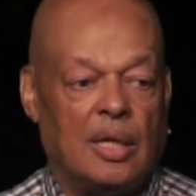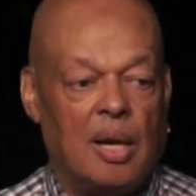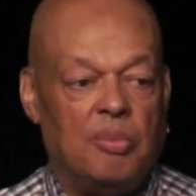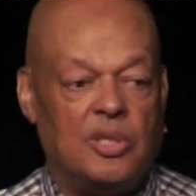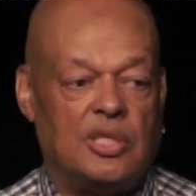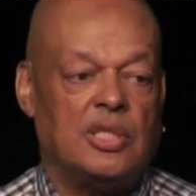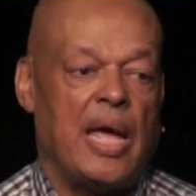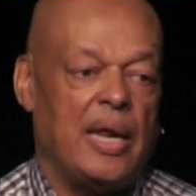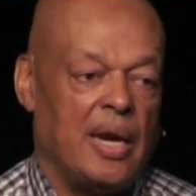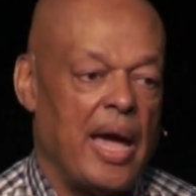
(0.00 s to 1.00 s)
to come to
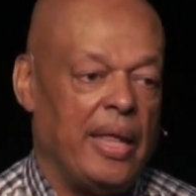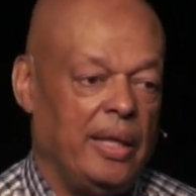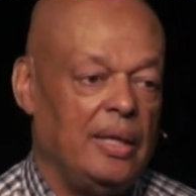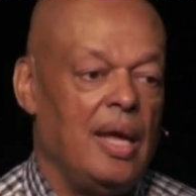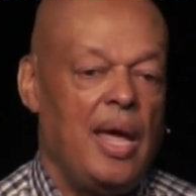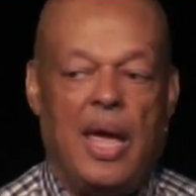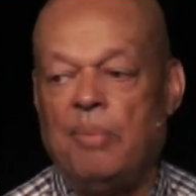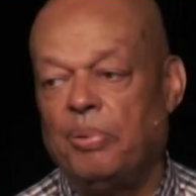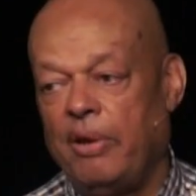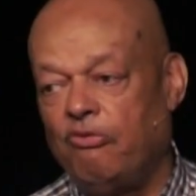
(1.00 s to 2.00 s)
Staten Island
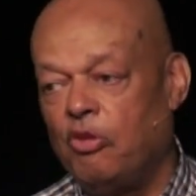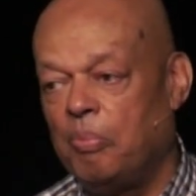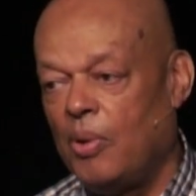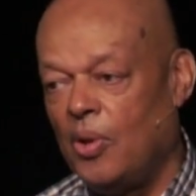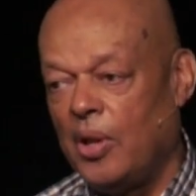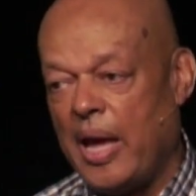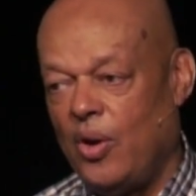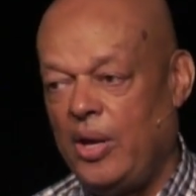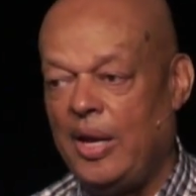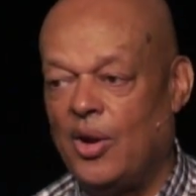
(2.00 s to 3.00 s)
and play football
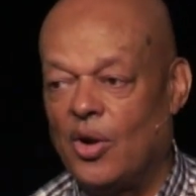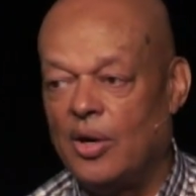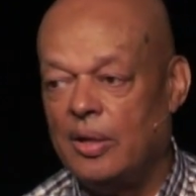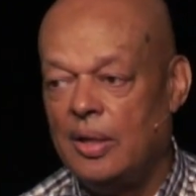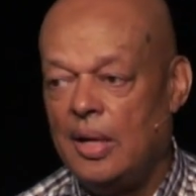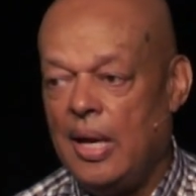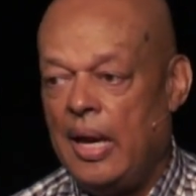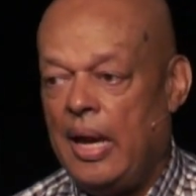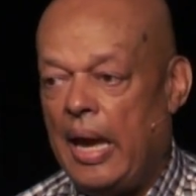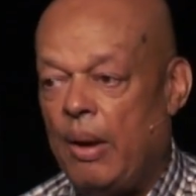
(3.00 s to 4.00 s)
out here.
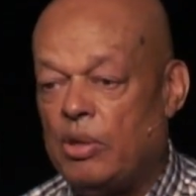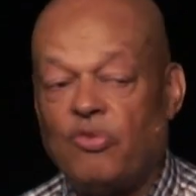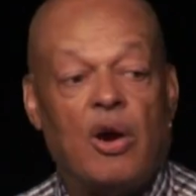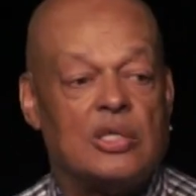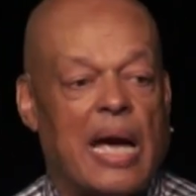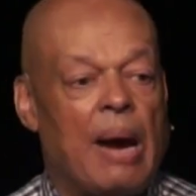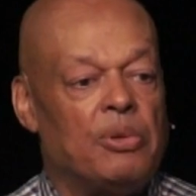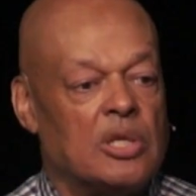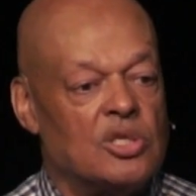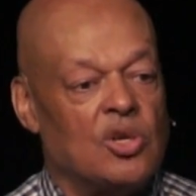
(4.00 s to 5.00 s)
And as far as I
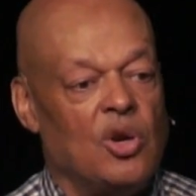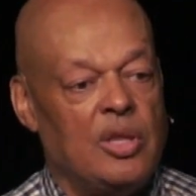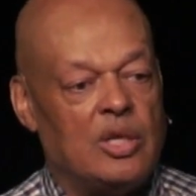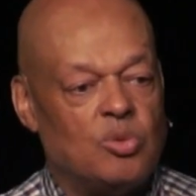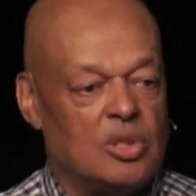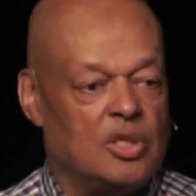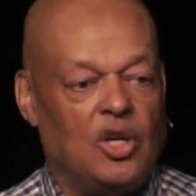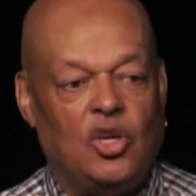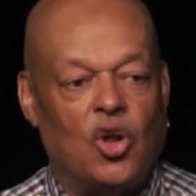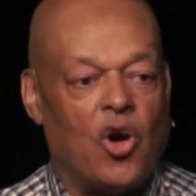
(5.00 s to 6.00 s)
was concerned, this was
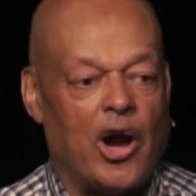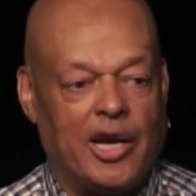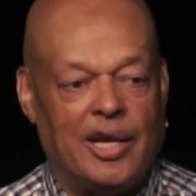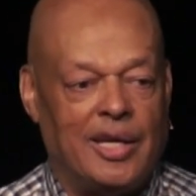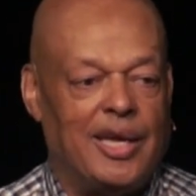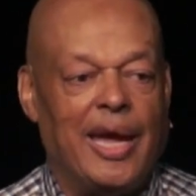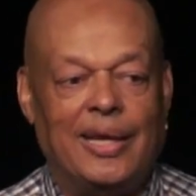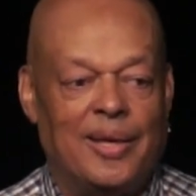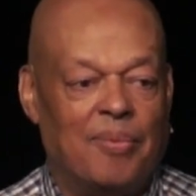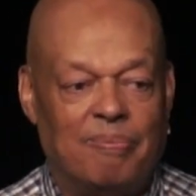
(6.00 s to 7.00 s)
the dark
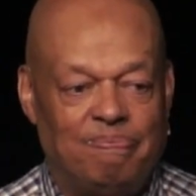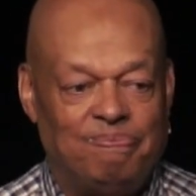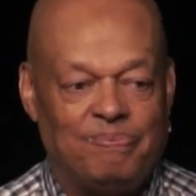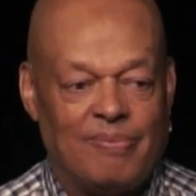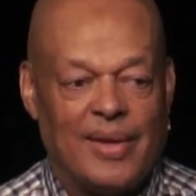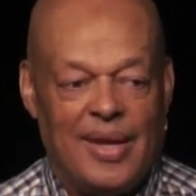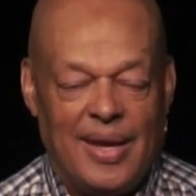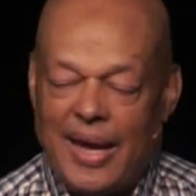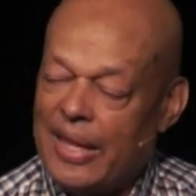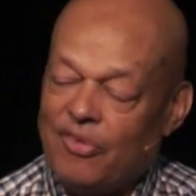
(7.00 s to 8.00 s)
kingdom.
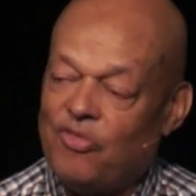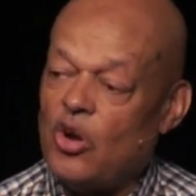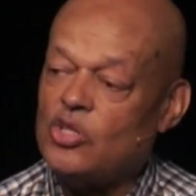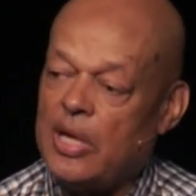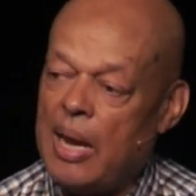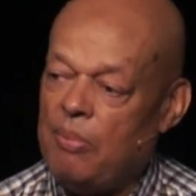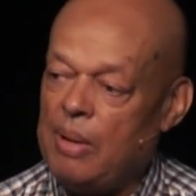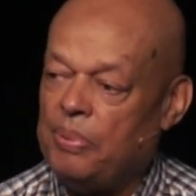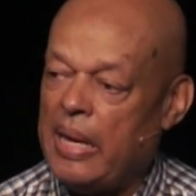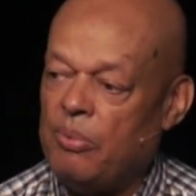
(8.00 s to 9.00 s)
And the first game
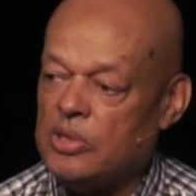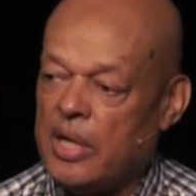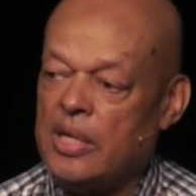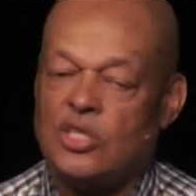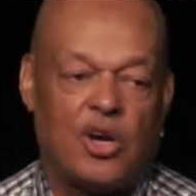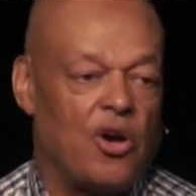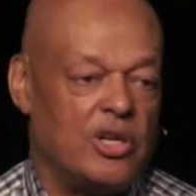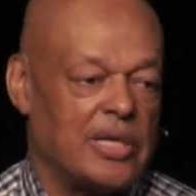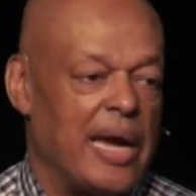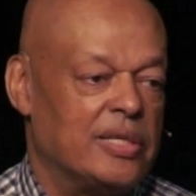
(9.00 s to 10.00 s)
we played was against
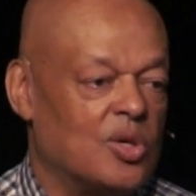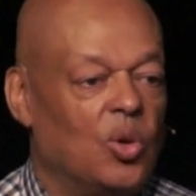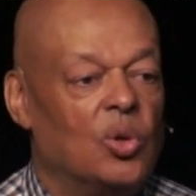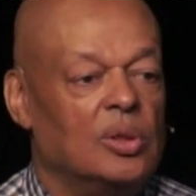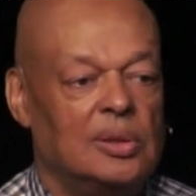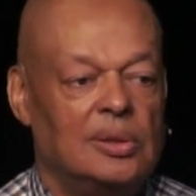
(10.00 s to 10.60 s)
Curtis High School,